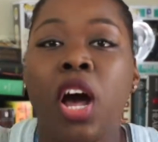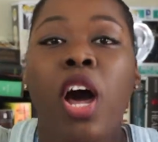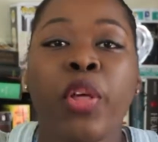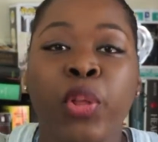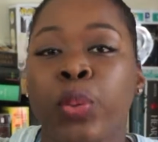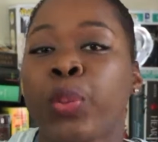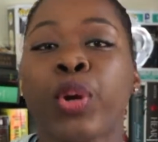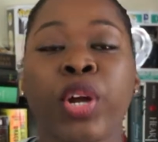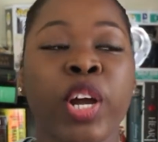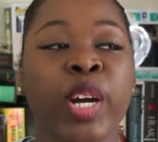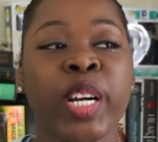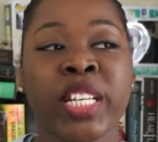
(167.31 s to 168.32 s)
Other
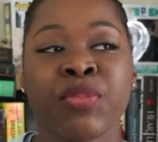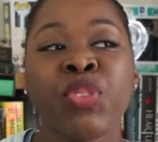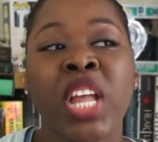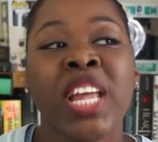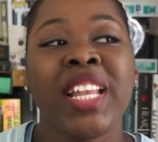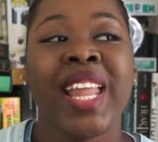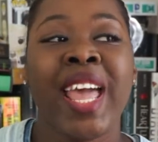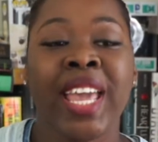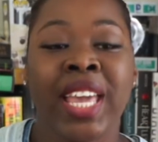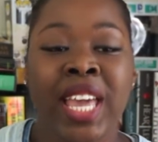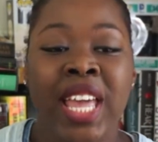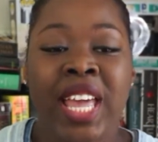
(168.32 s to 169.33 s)
workers,
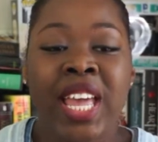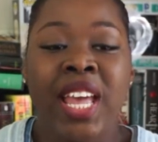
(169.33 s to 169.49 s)
like